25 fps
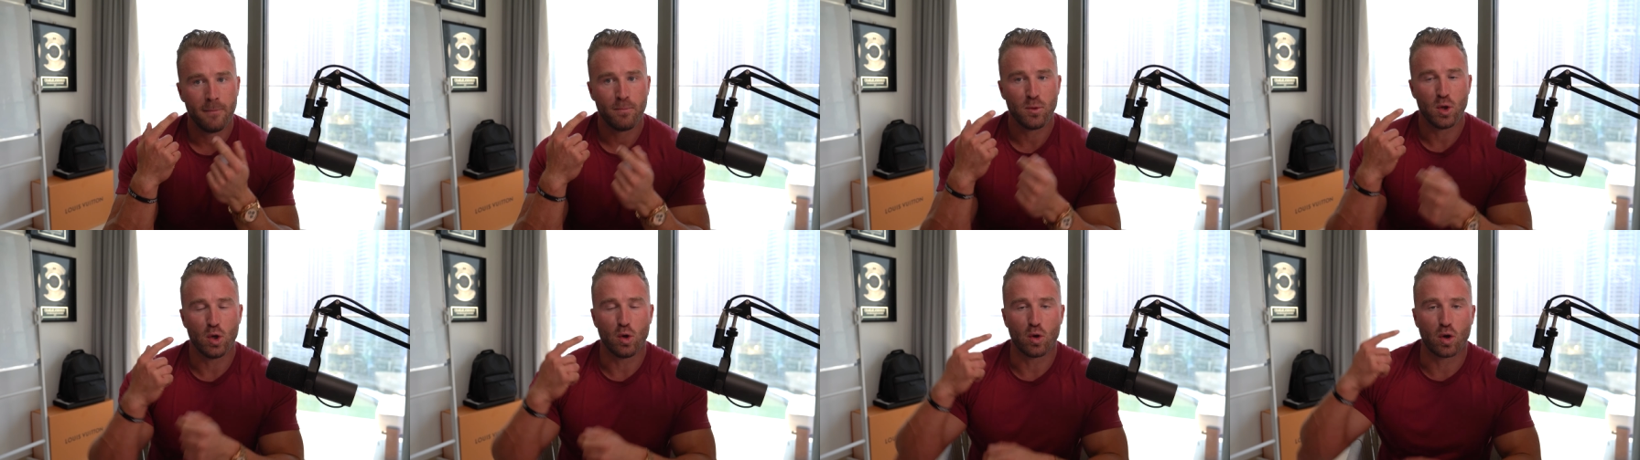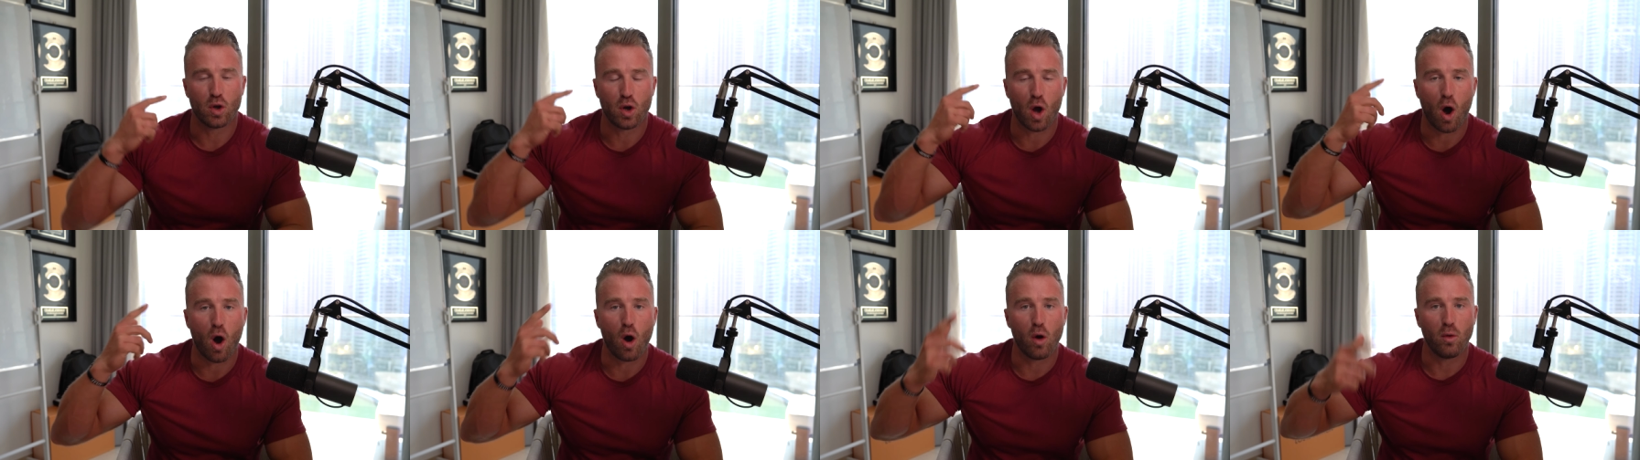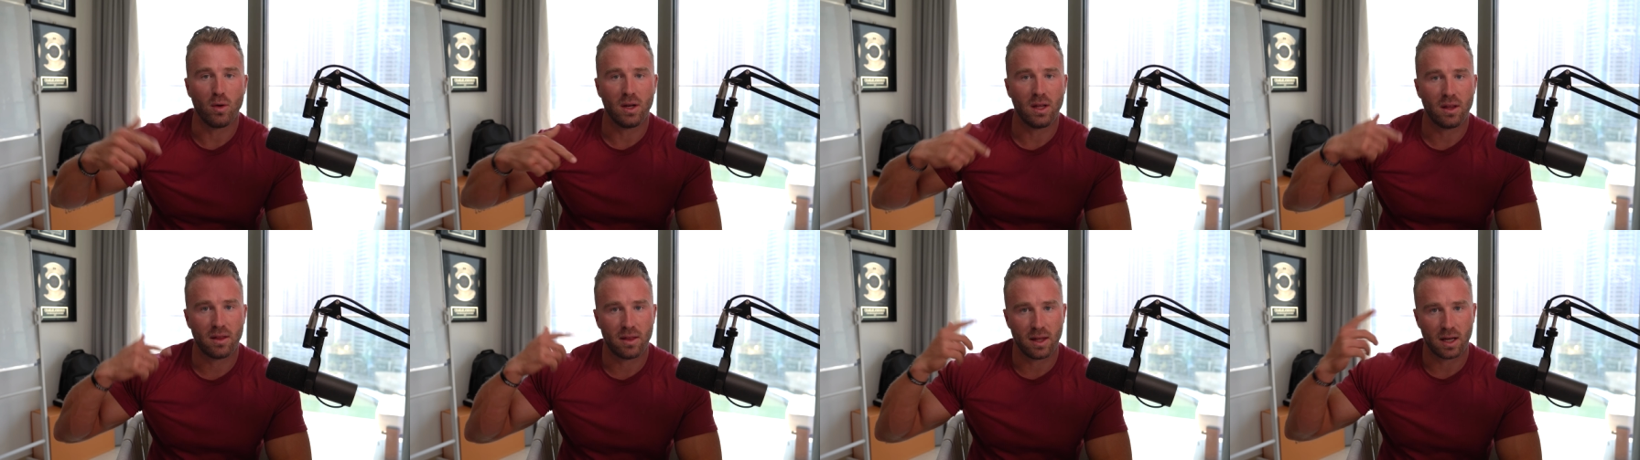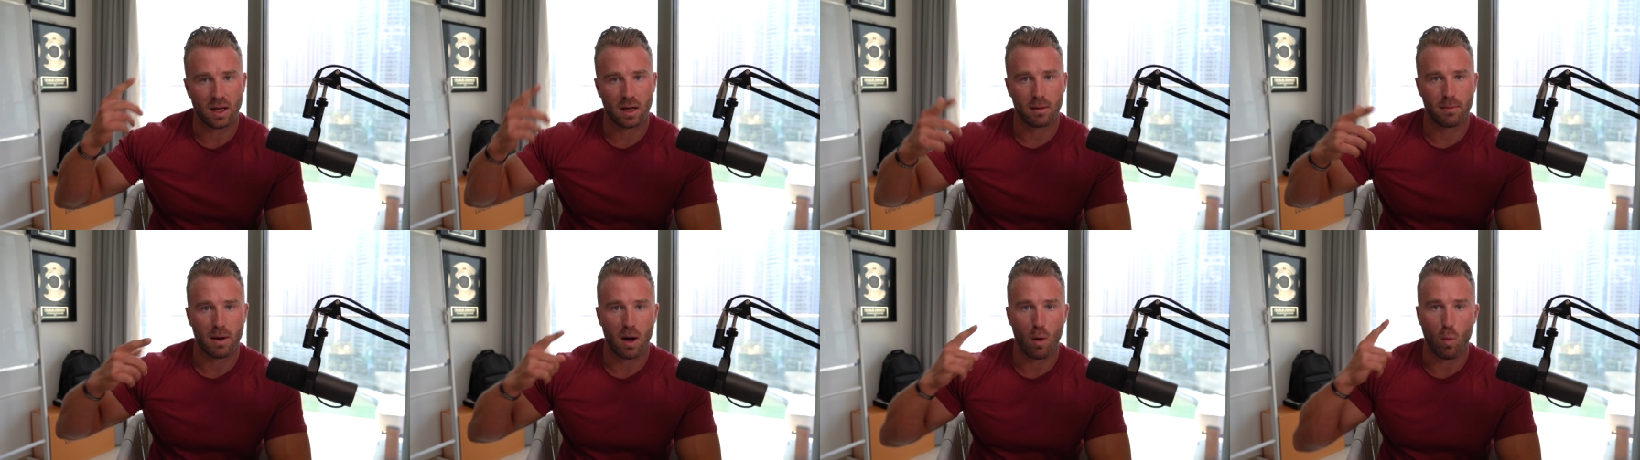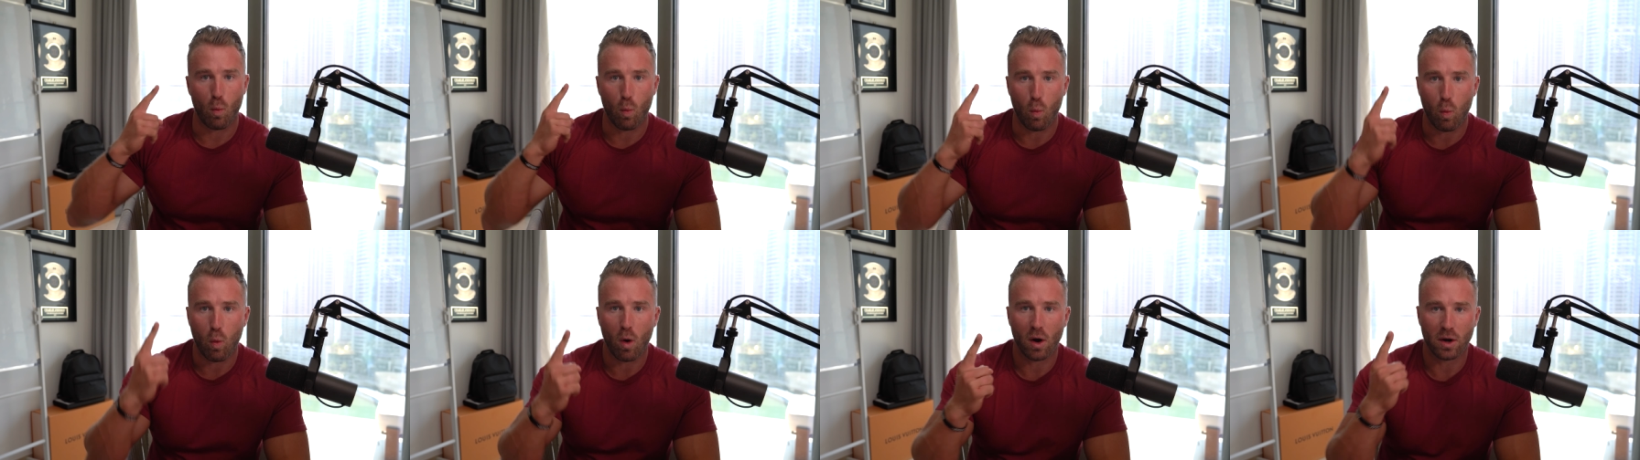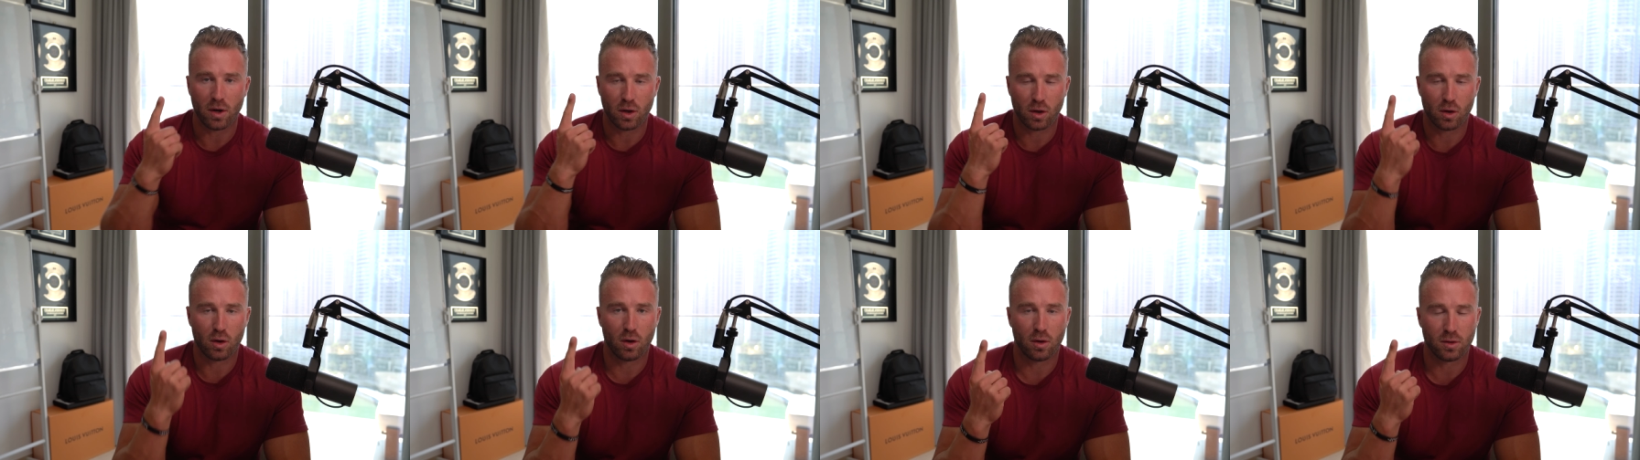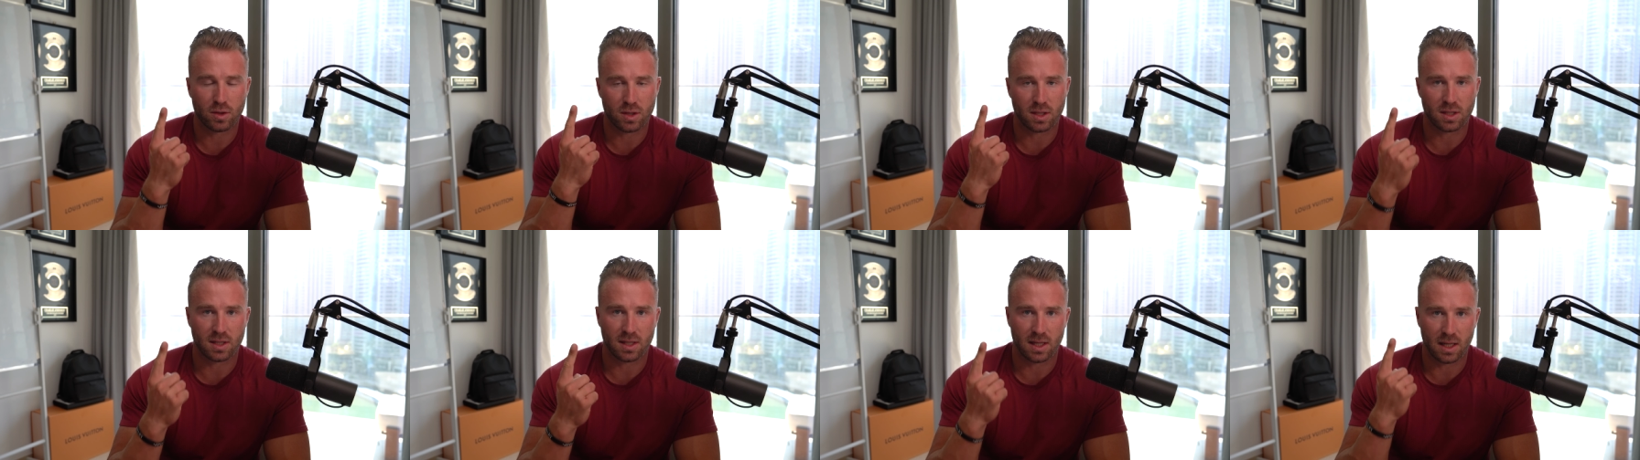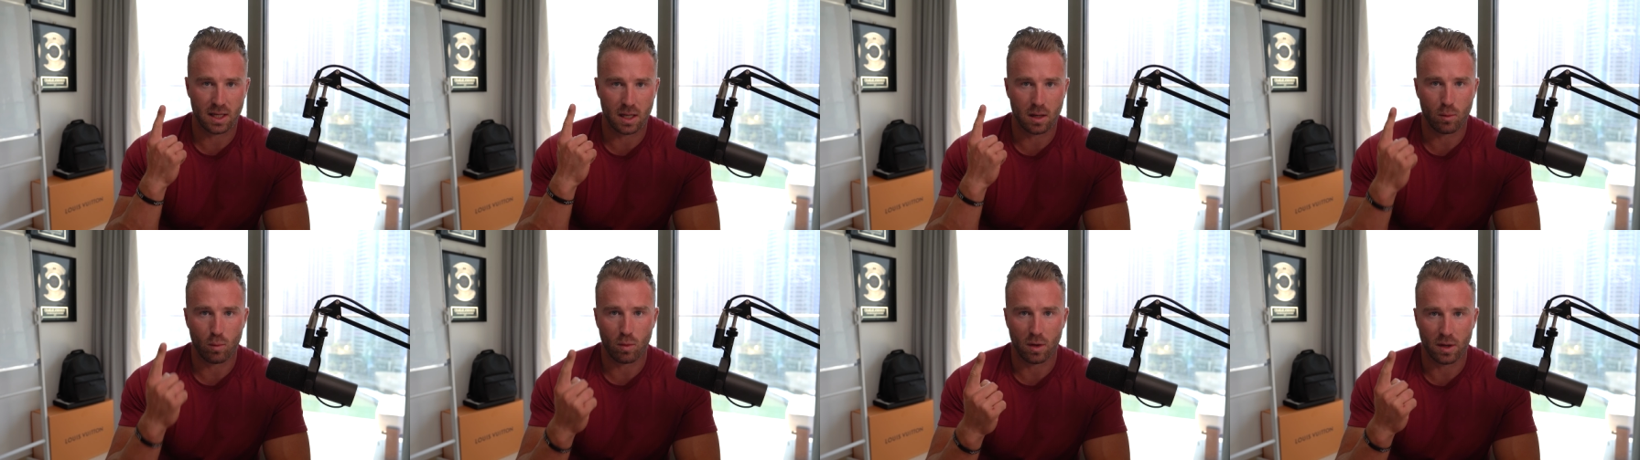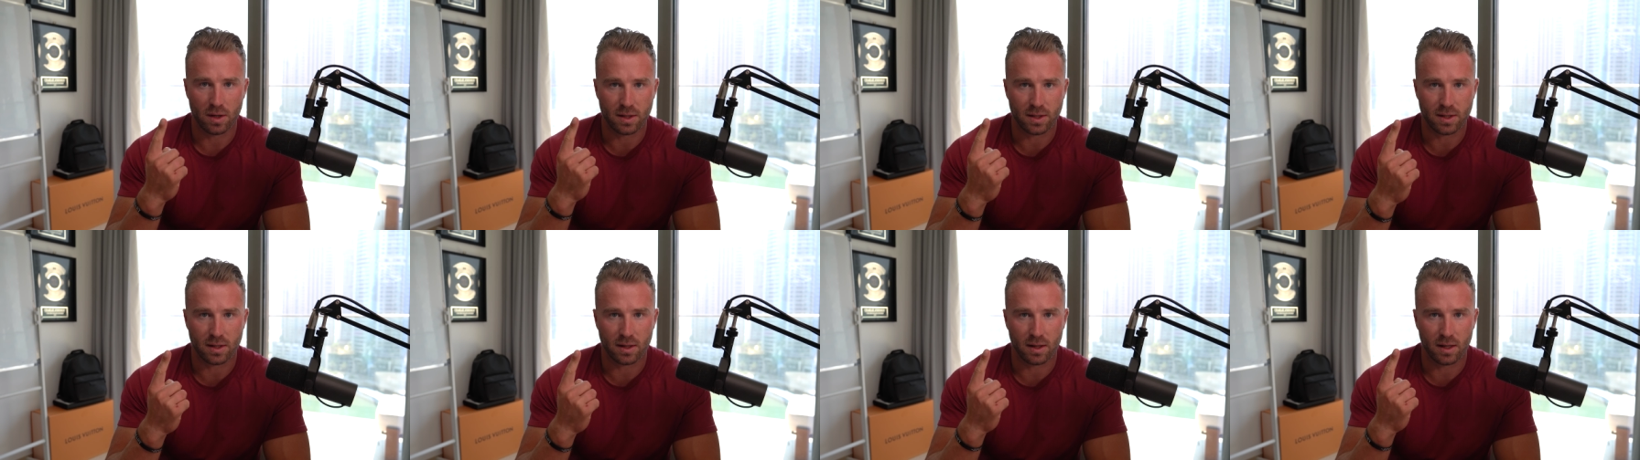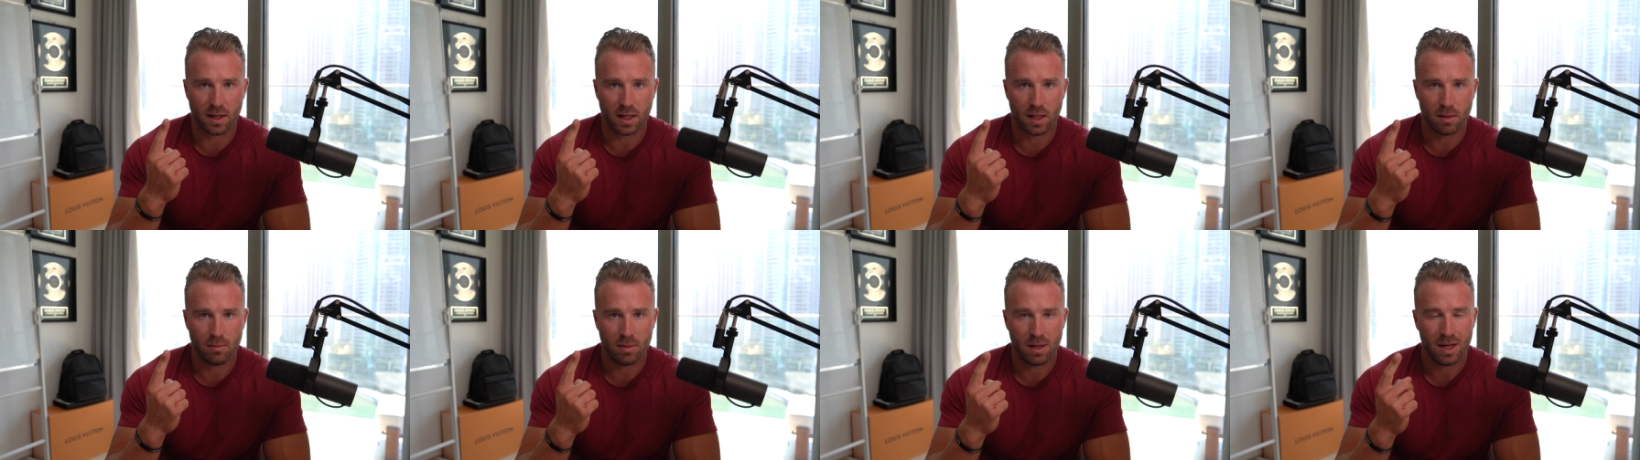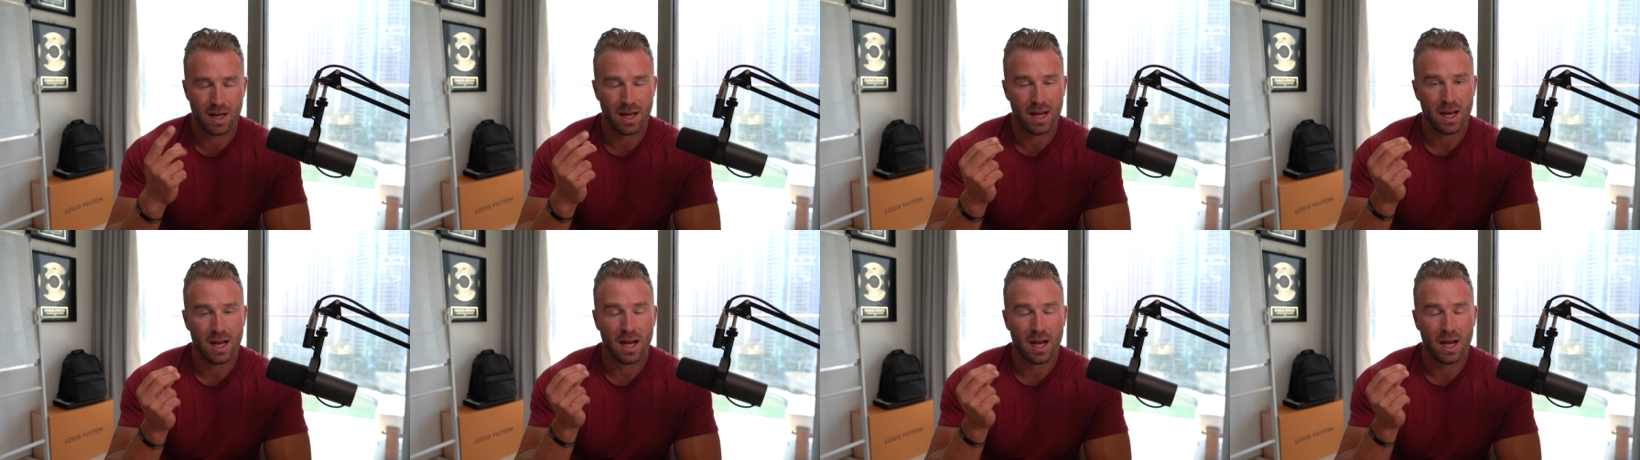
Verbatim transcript: You can only think about one conscious thing at one time.